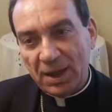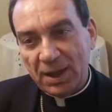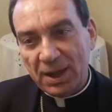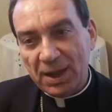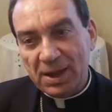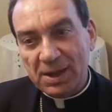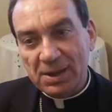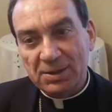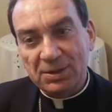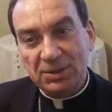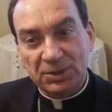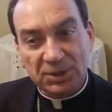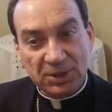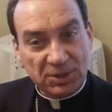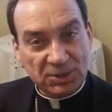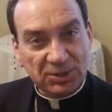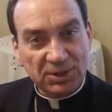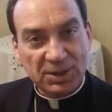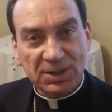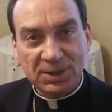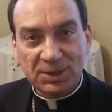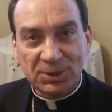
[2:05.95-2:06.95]
And
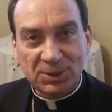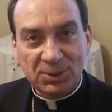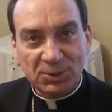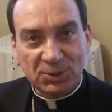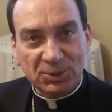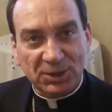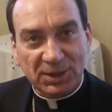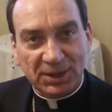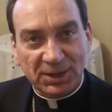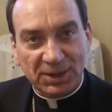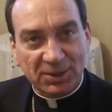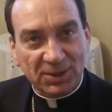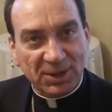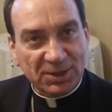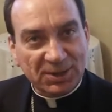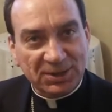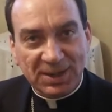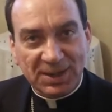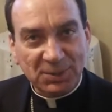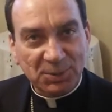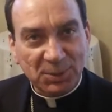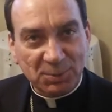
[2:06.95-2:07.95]
16 years later, I
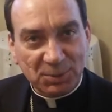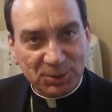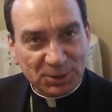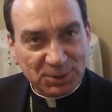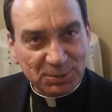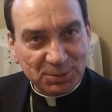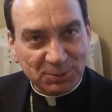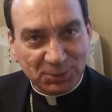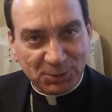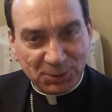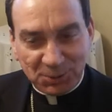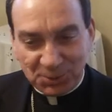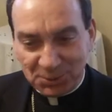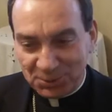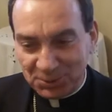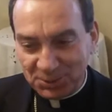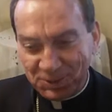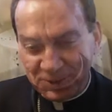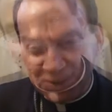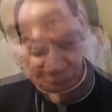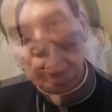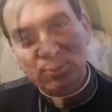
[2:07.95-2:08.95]
was named the Bishop of
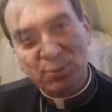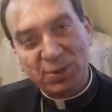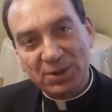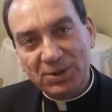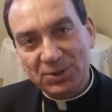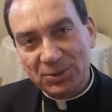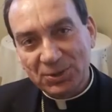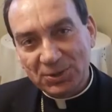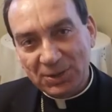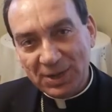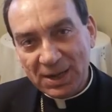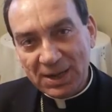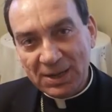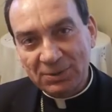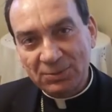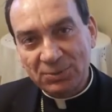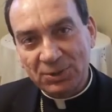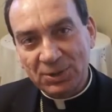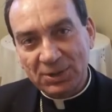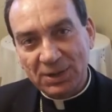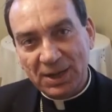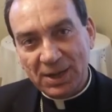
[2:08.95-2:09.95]
Duluth. Even though I was ordained
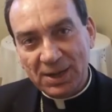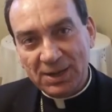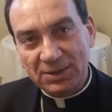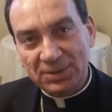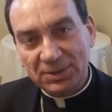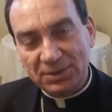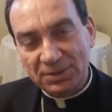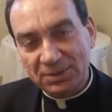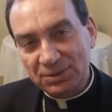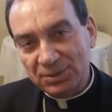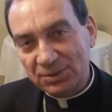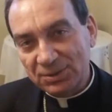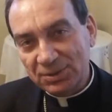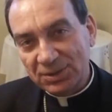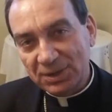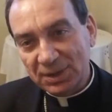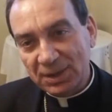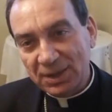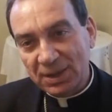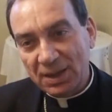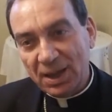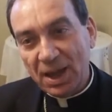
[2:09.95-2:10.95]
for the Diocese of Sioux
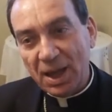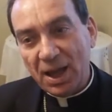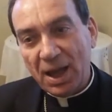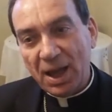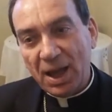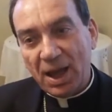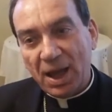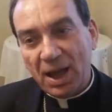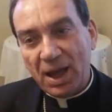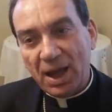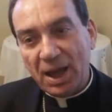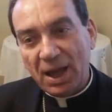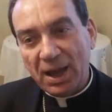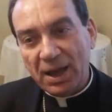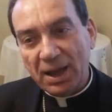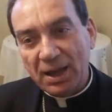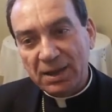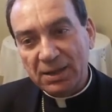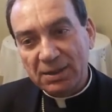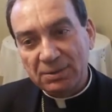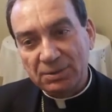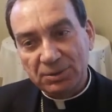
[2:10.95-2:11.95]
City,
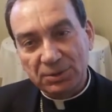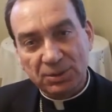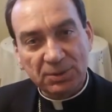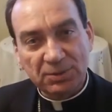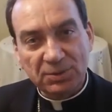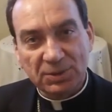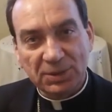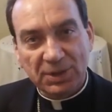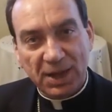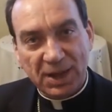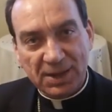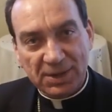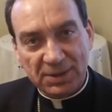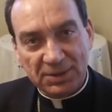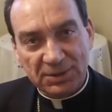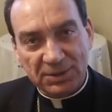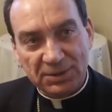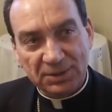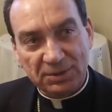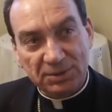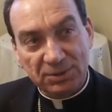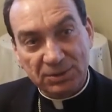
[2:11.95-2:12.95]
I served the
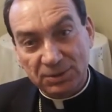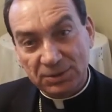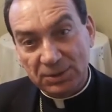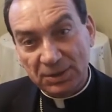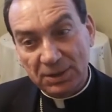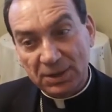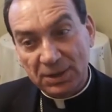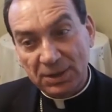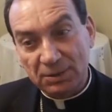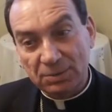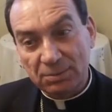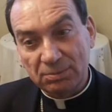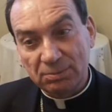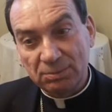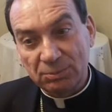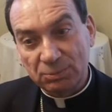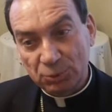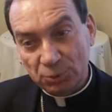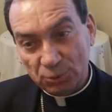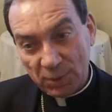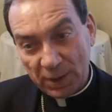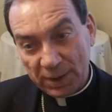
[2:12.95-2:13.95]
Diocese of Sioux City
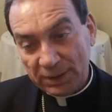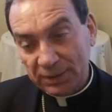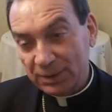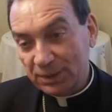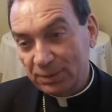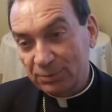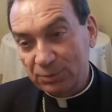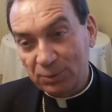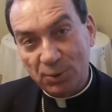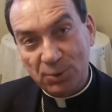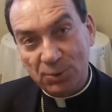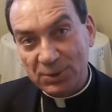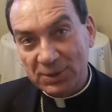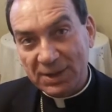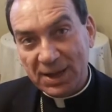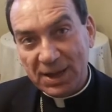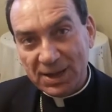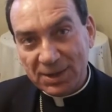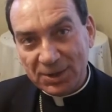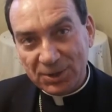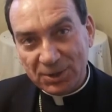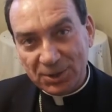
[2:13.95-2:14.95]
directly for only
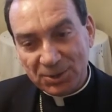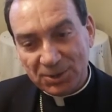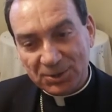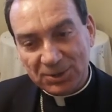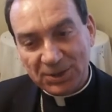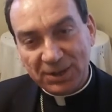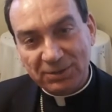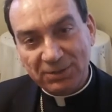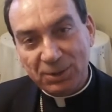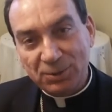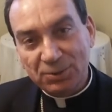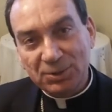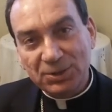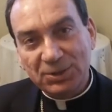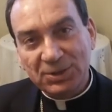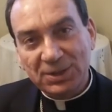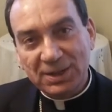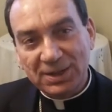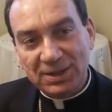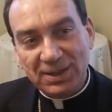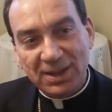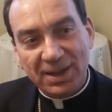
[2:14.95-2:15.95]
8 years. I've always
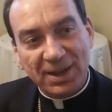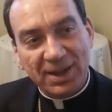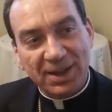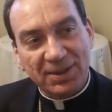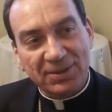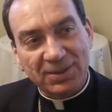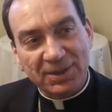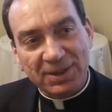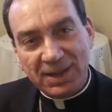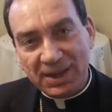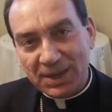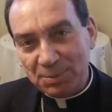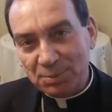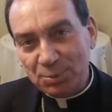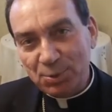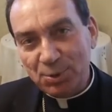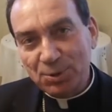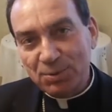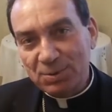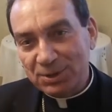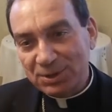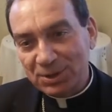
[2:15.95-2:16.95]
said they got a
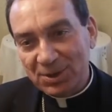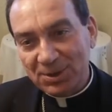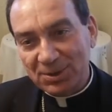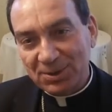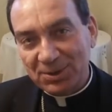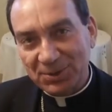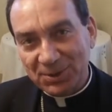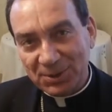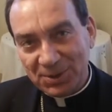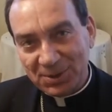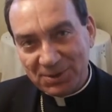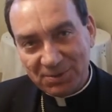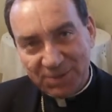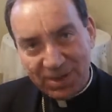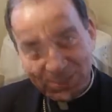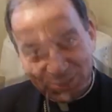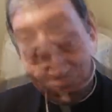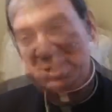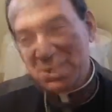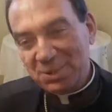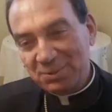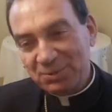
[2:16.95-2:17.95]
poor return on their
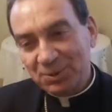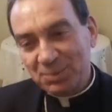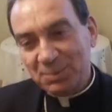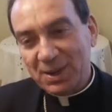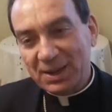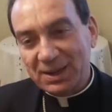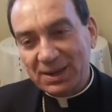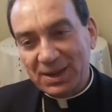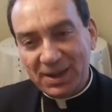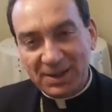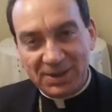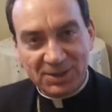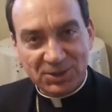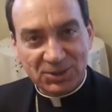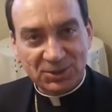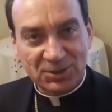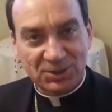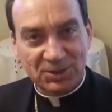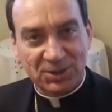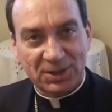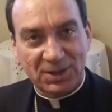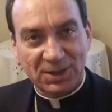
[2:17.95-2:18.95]
investment. Paying for my
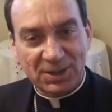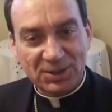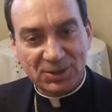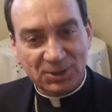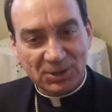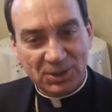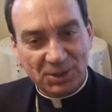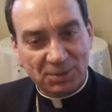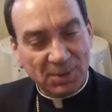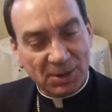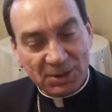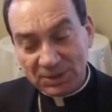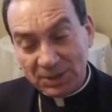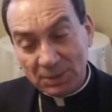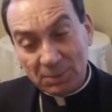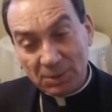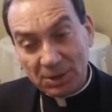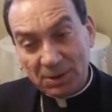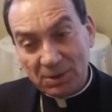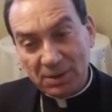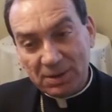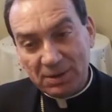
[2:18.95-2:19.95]
college, my
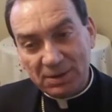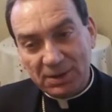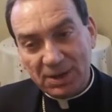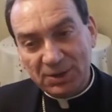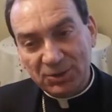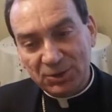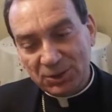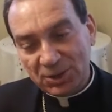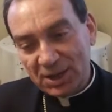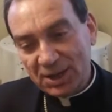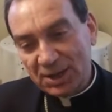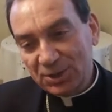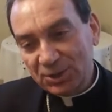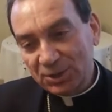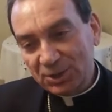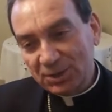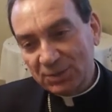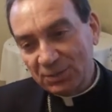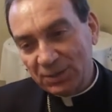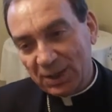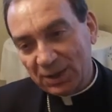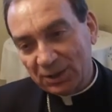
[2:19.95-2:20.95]
seminary
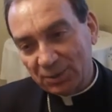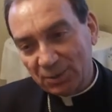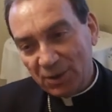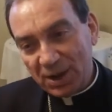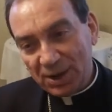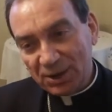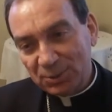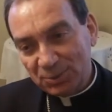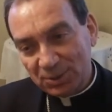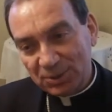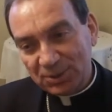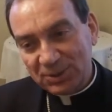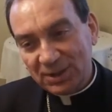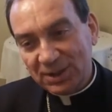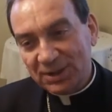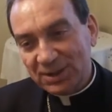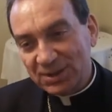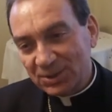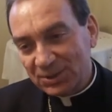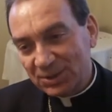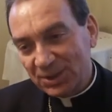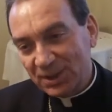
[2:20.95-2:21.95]
education and graduate
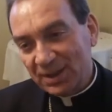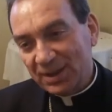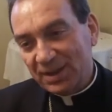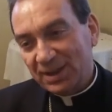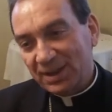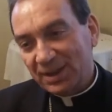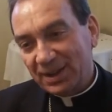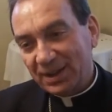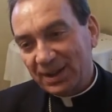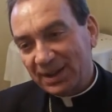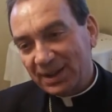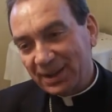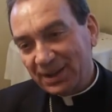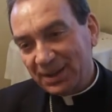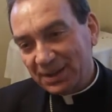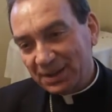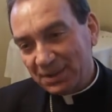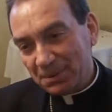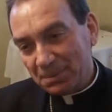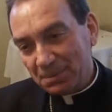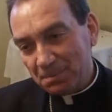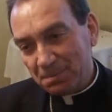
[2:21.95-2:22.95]
studies,
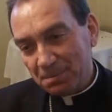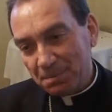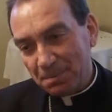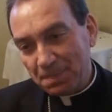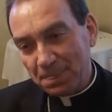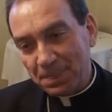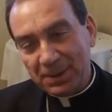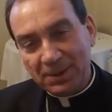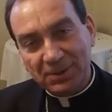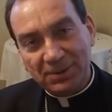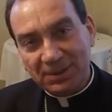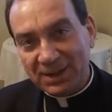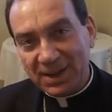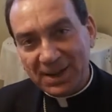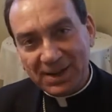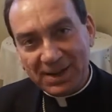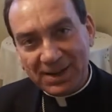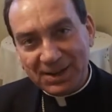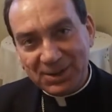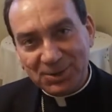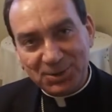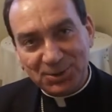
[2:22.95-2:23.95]
they only got
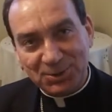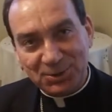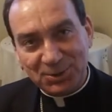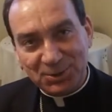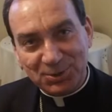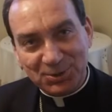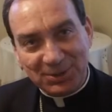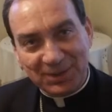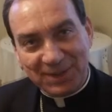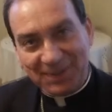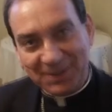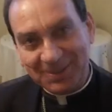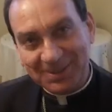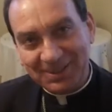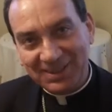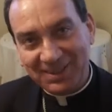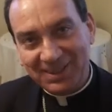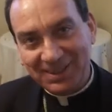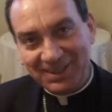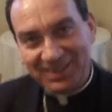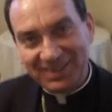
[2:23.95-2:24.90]
8 years use out of me.